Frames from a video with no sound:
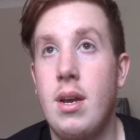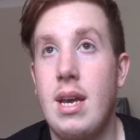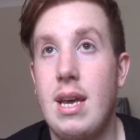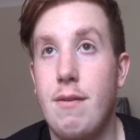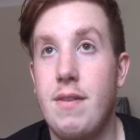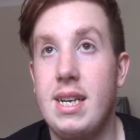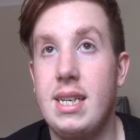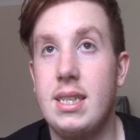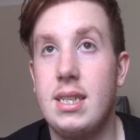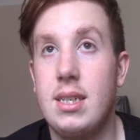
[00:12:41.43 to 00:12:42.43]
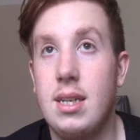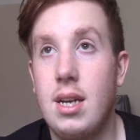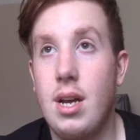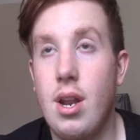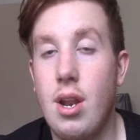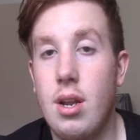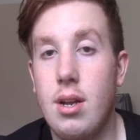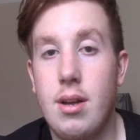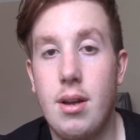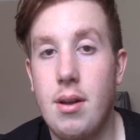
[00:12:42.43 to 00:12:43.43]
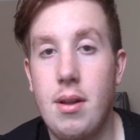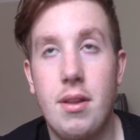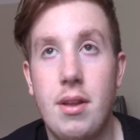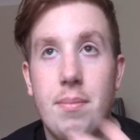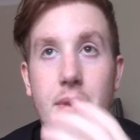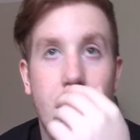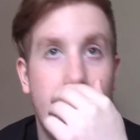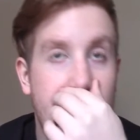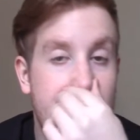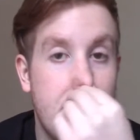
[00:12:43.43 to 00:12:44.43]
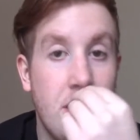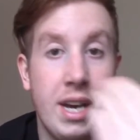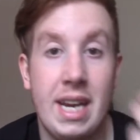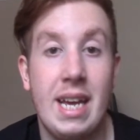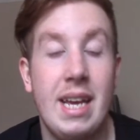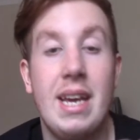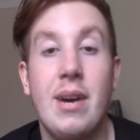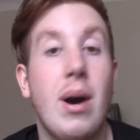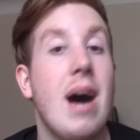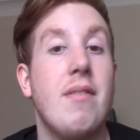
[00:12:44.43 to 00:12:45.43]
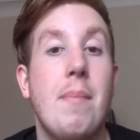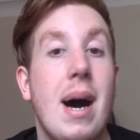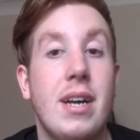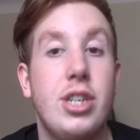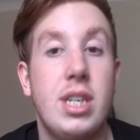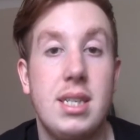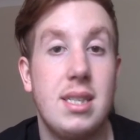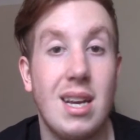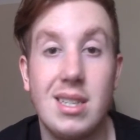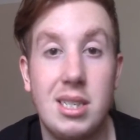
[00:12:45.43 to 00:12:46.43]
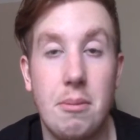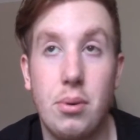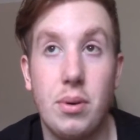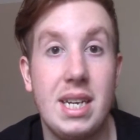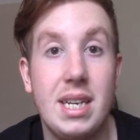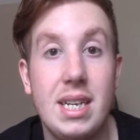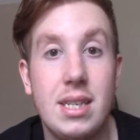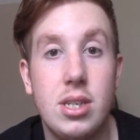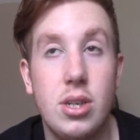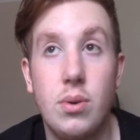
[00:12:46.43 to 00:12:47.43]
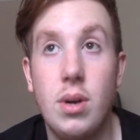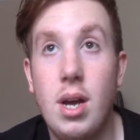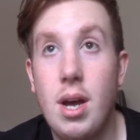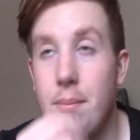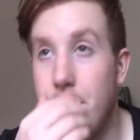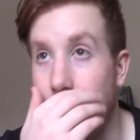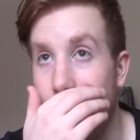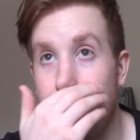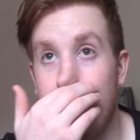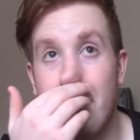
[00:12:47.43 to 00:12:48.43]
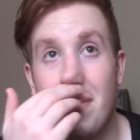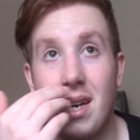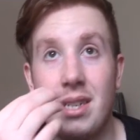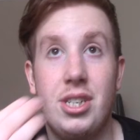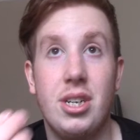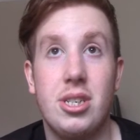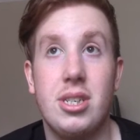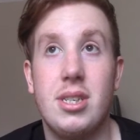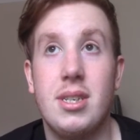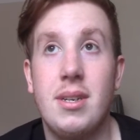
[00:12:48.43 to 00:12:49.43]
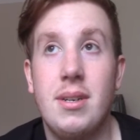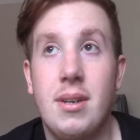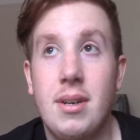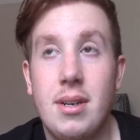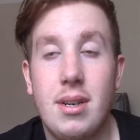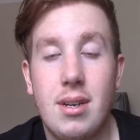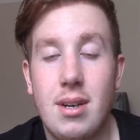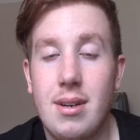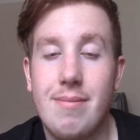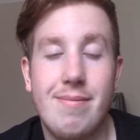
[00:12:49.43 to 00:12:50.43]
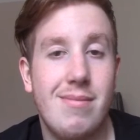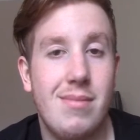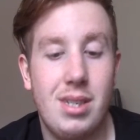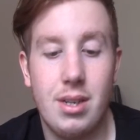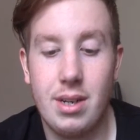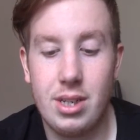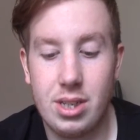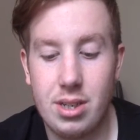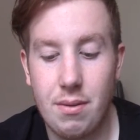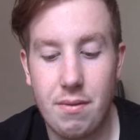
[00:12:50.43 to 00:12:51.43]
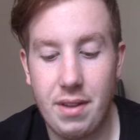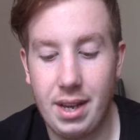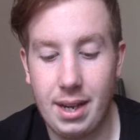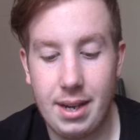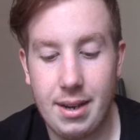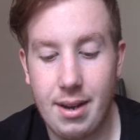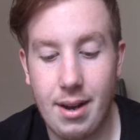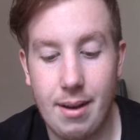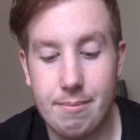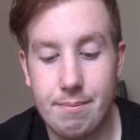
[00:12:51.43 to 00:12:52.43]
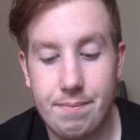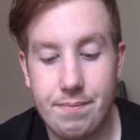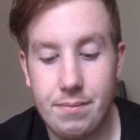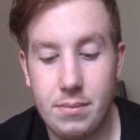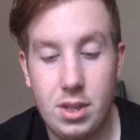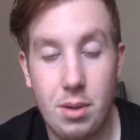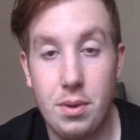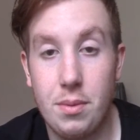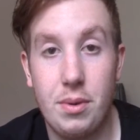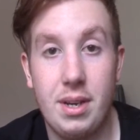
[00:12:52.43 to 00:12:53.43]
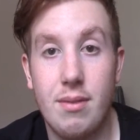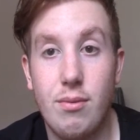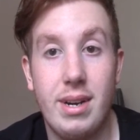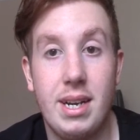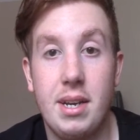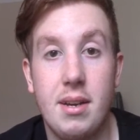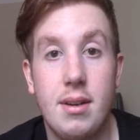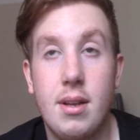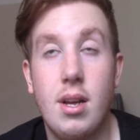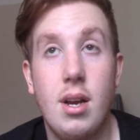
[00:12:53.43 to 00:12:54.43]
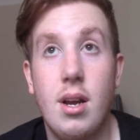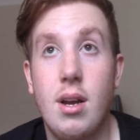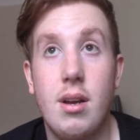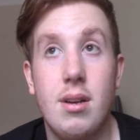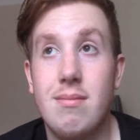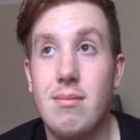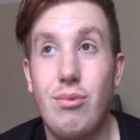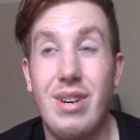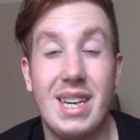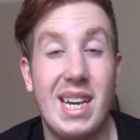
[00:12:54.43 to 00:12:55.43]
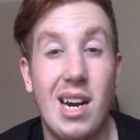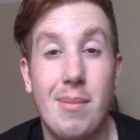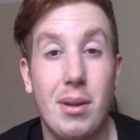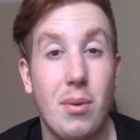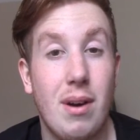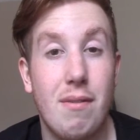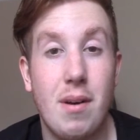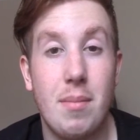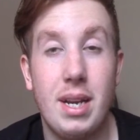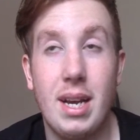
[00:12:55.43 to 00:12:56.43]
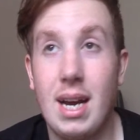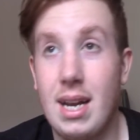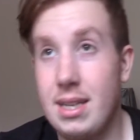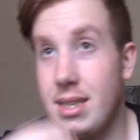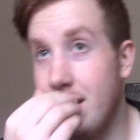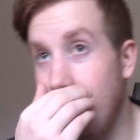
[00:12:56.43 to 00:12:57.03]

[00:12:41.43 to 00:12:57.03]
If he's not in it, he'll have a match. It's that simple. He needs to. But I just don't think WWE really care about the Wyatt family, and